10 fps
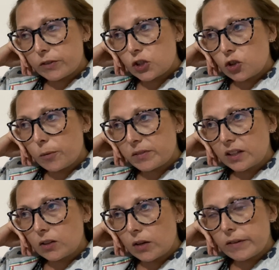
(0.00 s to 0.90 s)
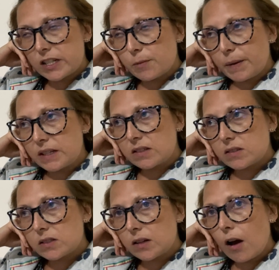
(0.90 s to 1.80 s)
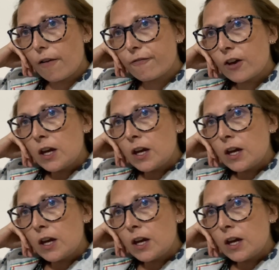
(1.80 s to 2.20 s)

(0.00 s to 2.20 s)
shops and like recipes and stuff.